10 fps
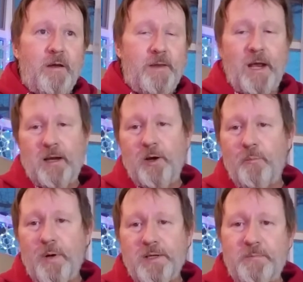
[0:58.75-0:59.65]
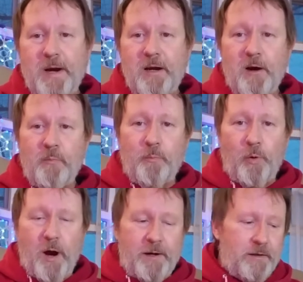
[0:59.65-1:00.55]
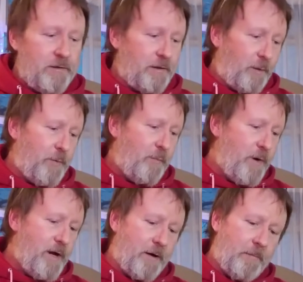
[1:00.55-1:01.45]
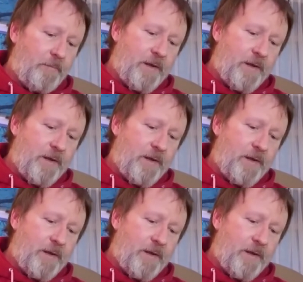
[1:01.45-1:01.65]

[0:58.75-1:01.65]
That'll help us make our product a little bit better.